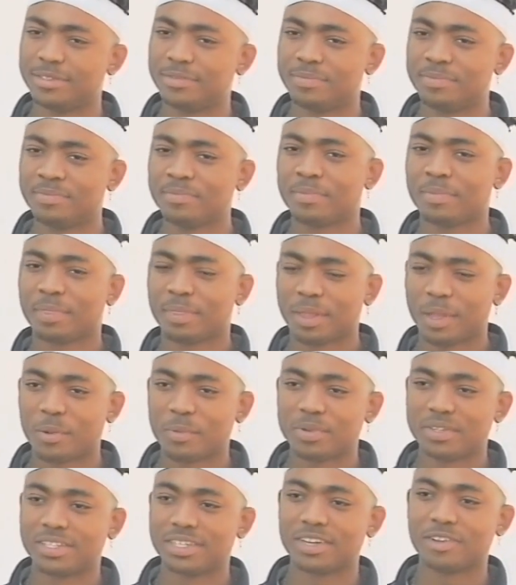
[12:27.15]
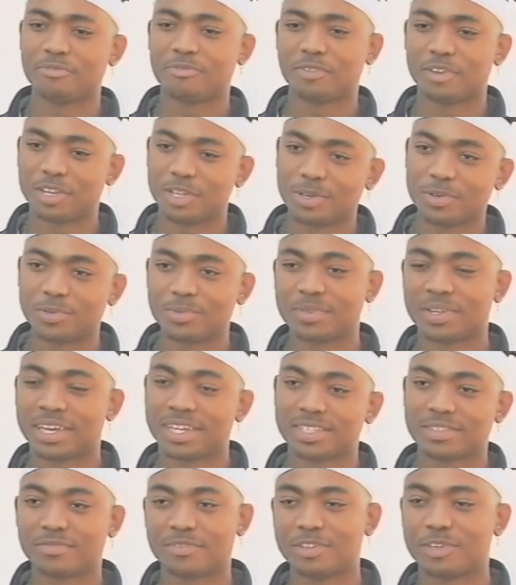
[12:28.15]
And we did a video, a
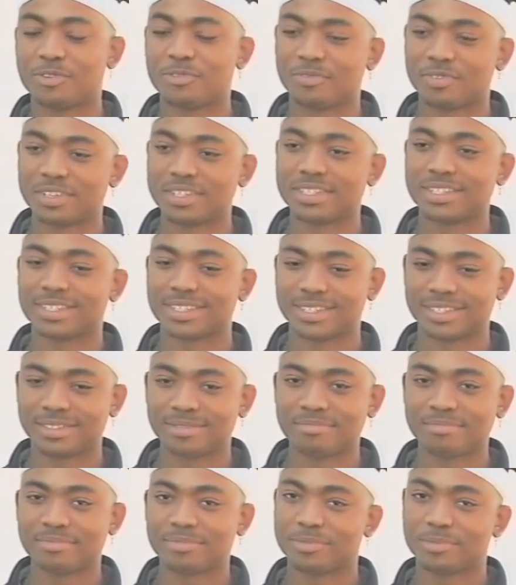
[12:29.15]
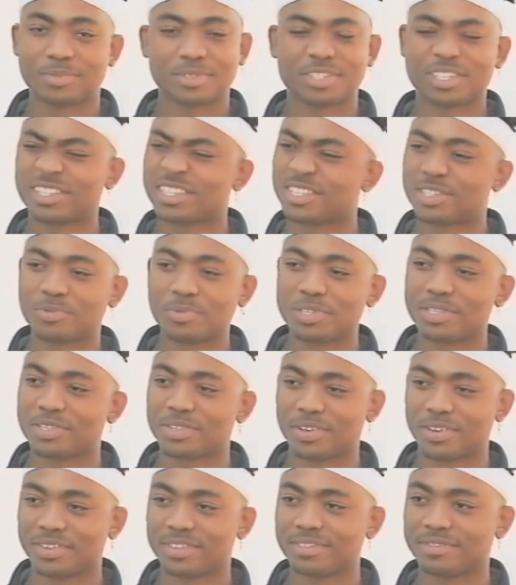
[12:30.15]
nice video for it, and it was just a sweet
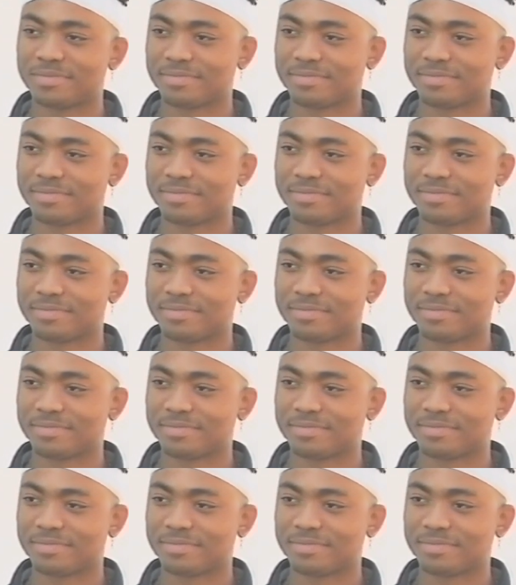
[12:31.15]
song.